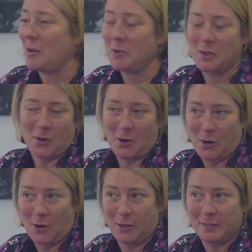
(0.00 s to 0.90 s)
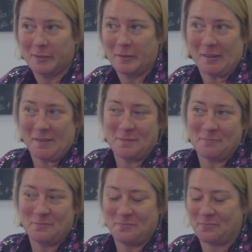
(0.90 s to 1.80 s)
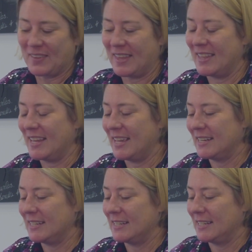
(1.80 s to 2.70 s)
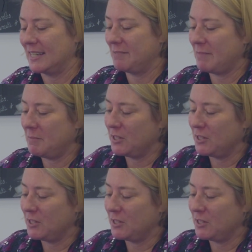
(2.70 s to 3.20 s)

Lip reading: with the cards, and then maybe